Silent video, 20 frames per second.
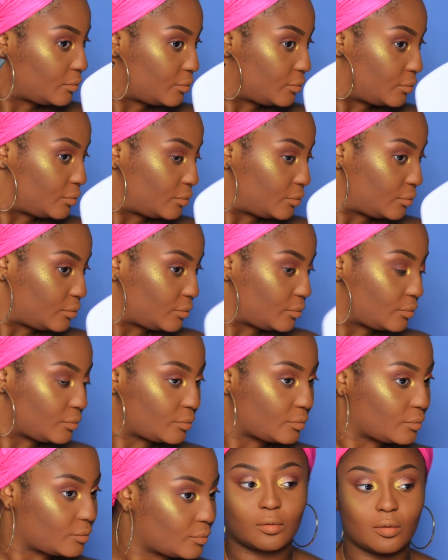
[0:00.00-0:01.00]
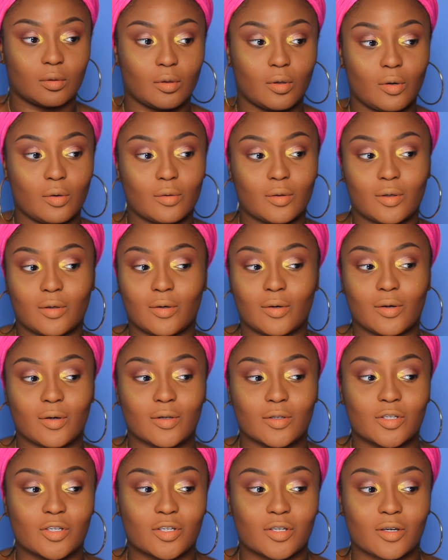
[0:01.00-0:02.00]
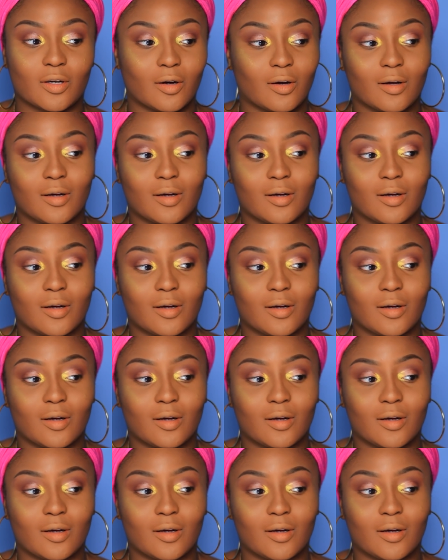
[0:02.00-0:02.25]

brow bone. Oh gosh.